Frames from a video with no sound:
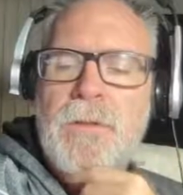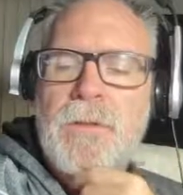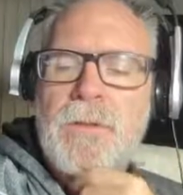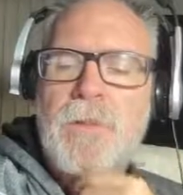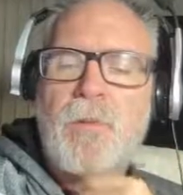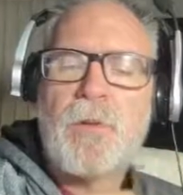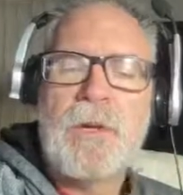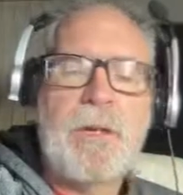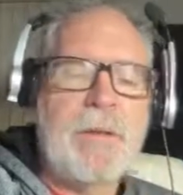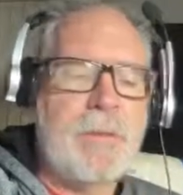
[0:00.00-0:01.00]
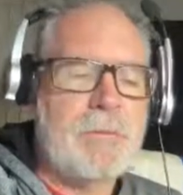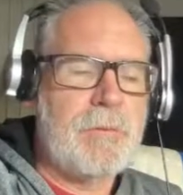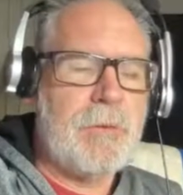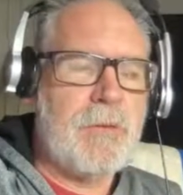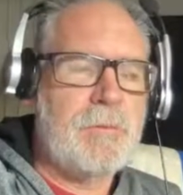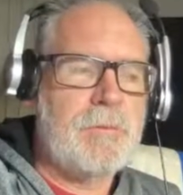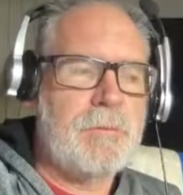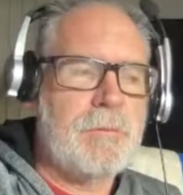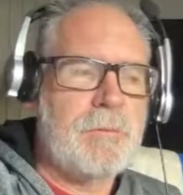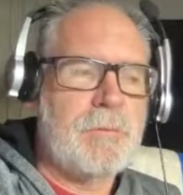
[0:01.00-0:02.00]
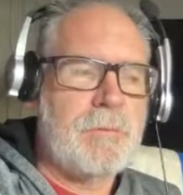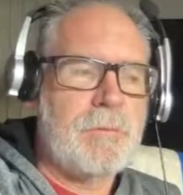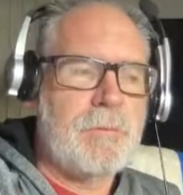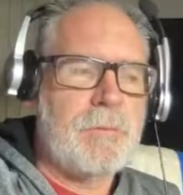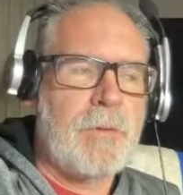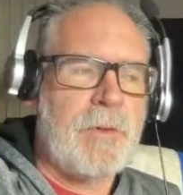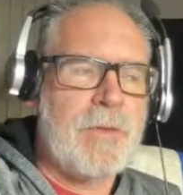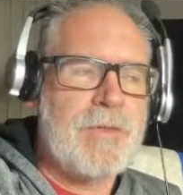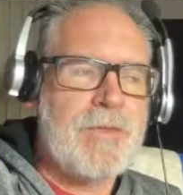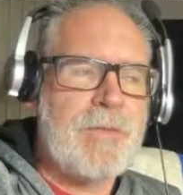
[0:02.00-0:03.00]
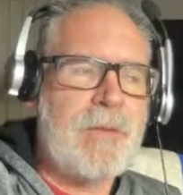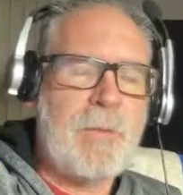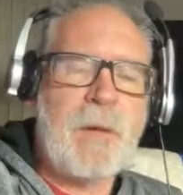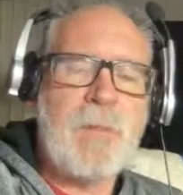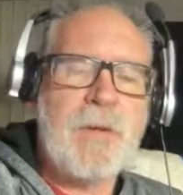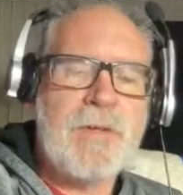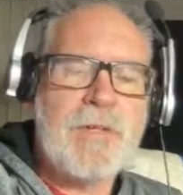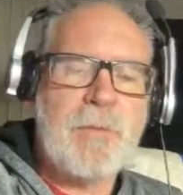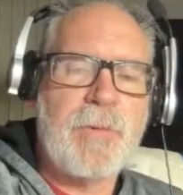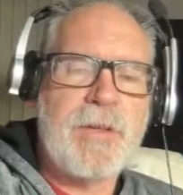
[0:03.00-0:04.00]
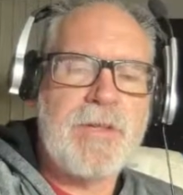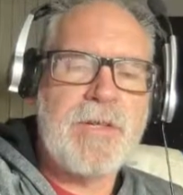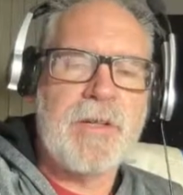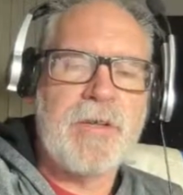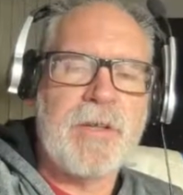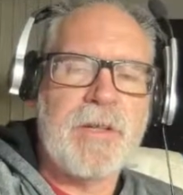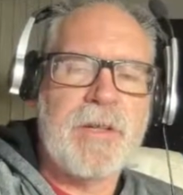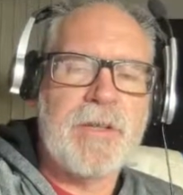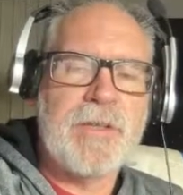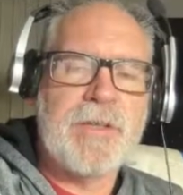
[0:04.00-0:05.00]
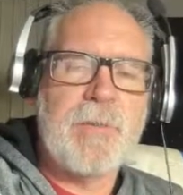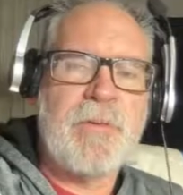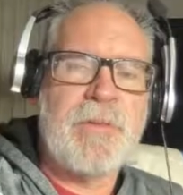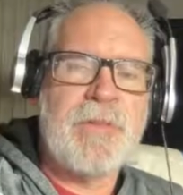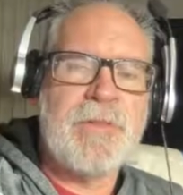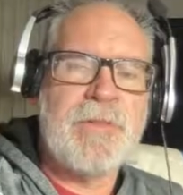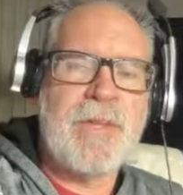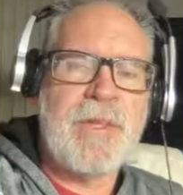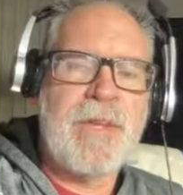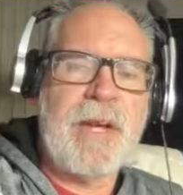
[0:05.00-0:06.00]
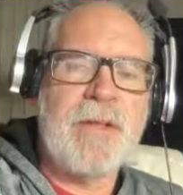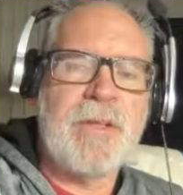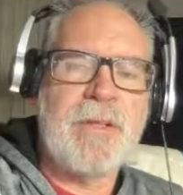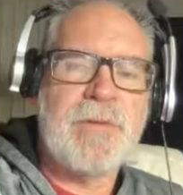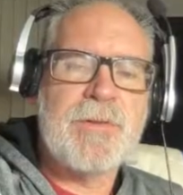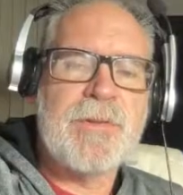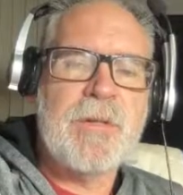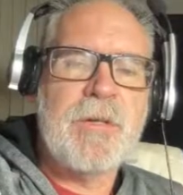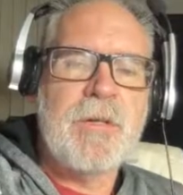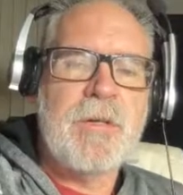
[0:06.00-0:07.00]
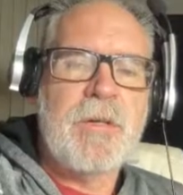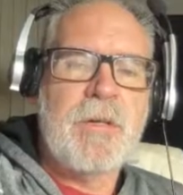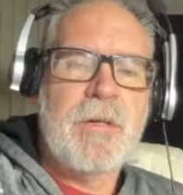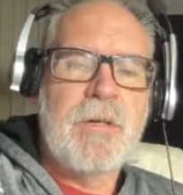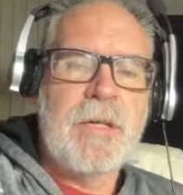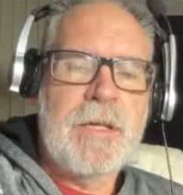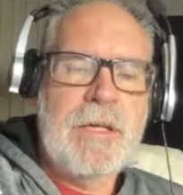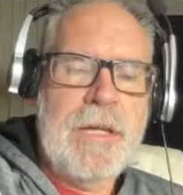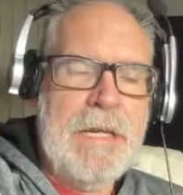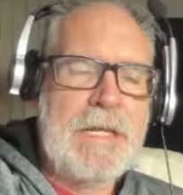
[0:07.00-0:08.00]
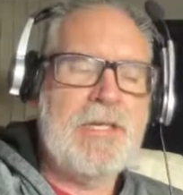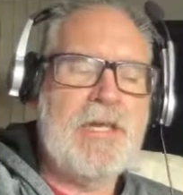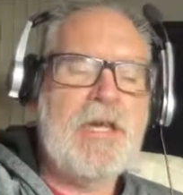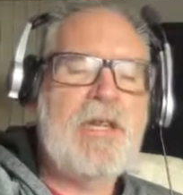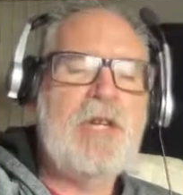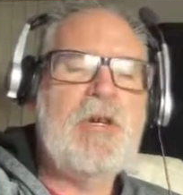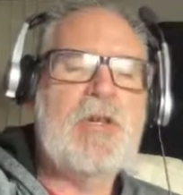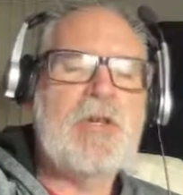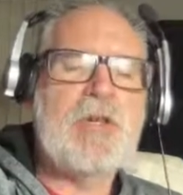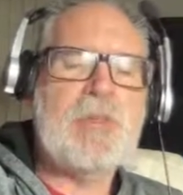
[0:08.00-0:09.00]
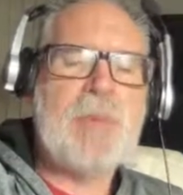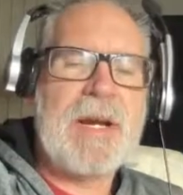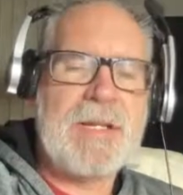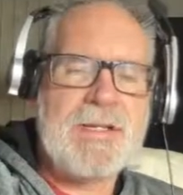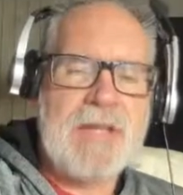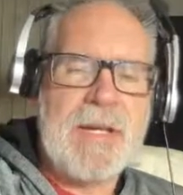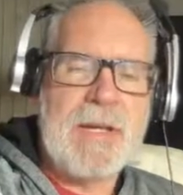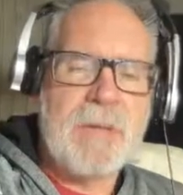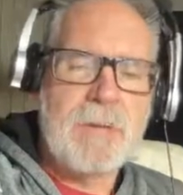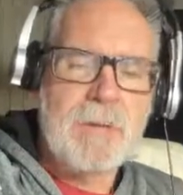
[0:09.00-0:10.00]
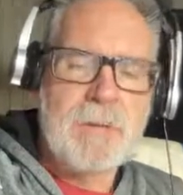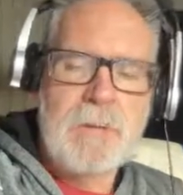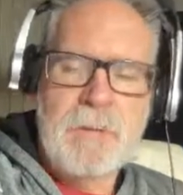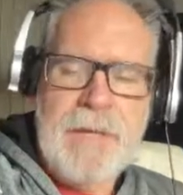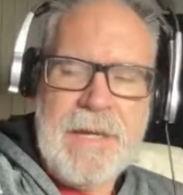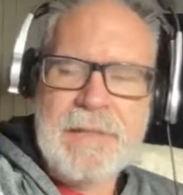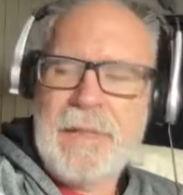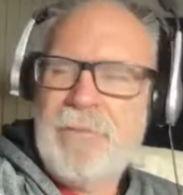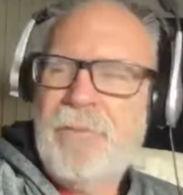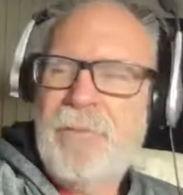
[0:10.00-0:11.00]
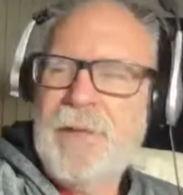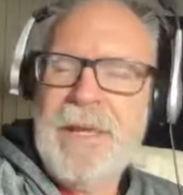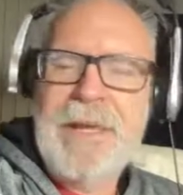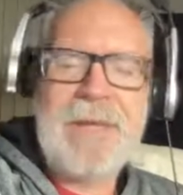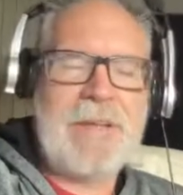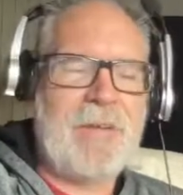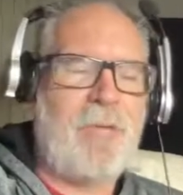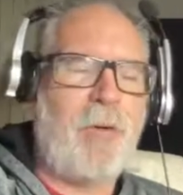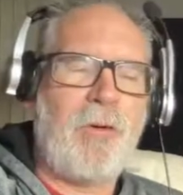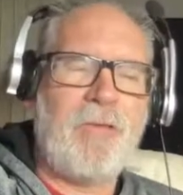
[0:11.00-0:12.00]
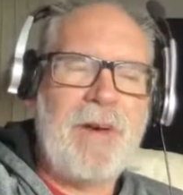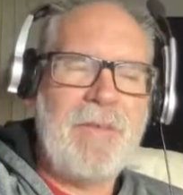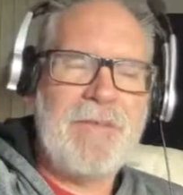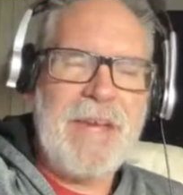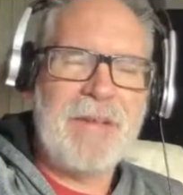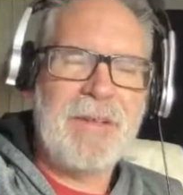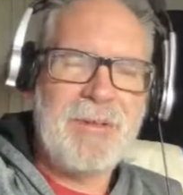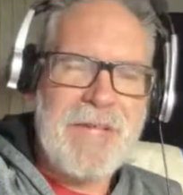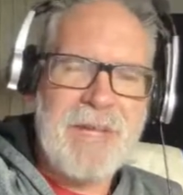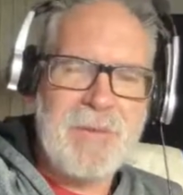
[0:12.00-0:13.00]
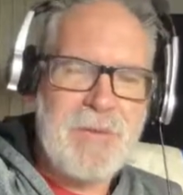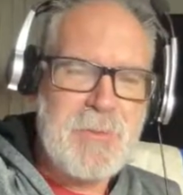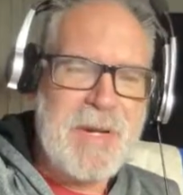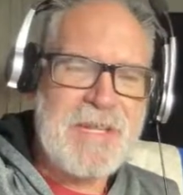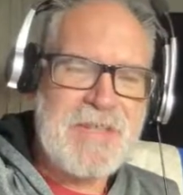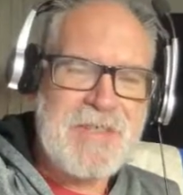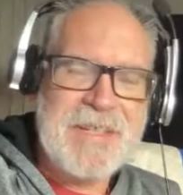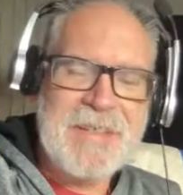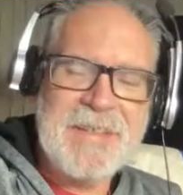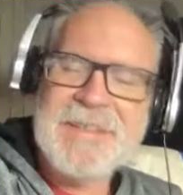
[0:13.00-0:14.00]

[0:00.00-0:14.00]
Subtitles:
some really really good stuff. Like my brother said when he started looking at some of his downloads, he's huge in Uzbekistan. He had like 4 or 5 downloads out of Uzbekistan.